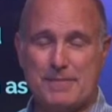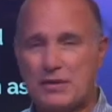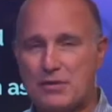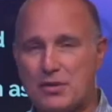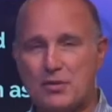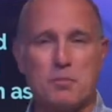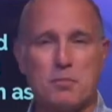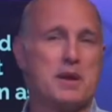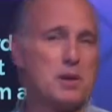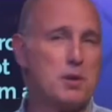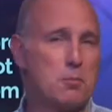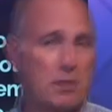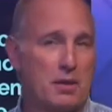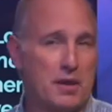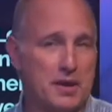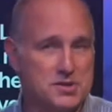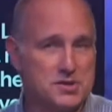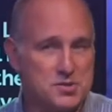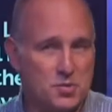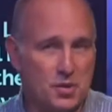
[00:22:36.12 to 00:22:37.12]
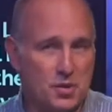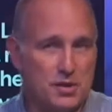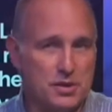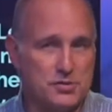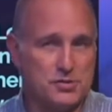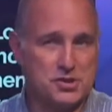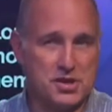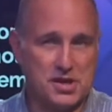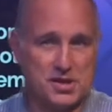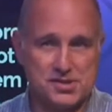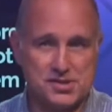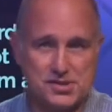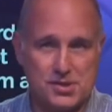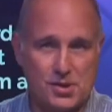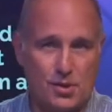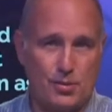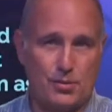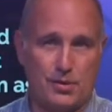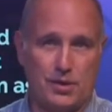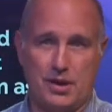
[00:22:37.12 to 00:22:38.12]
Have you ever been in a place where you just
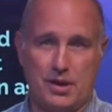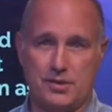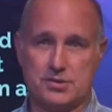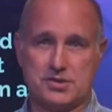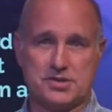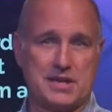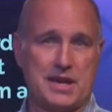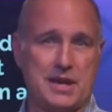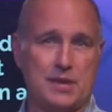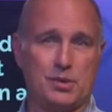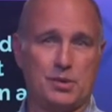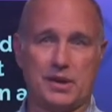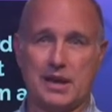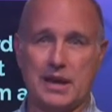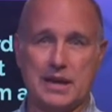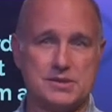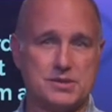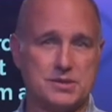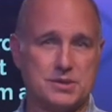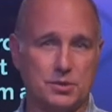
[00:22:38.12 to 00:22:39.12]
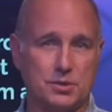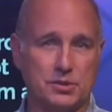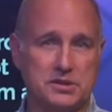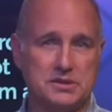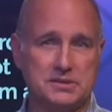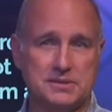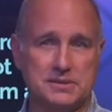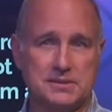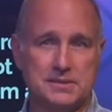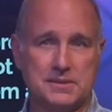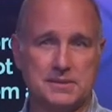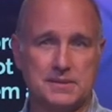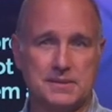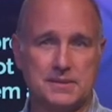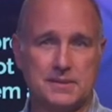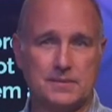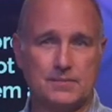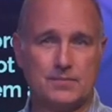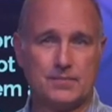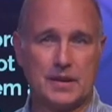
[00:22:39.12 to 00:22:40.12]
don't understand what God's doing,
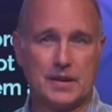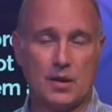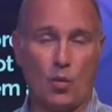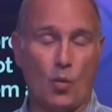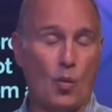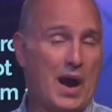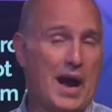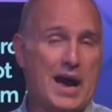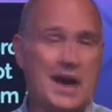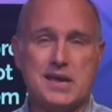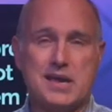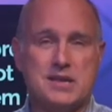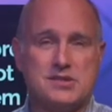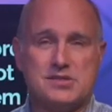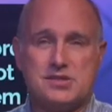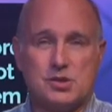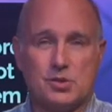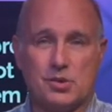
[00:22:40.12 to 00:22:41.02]
why he's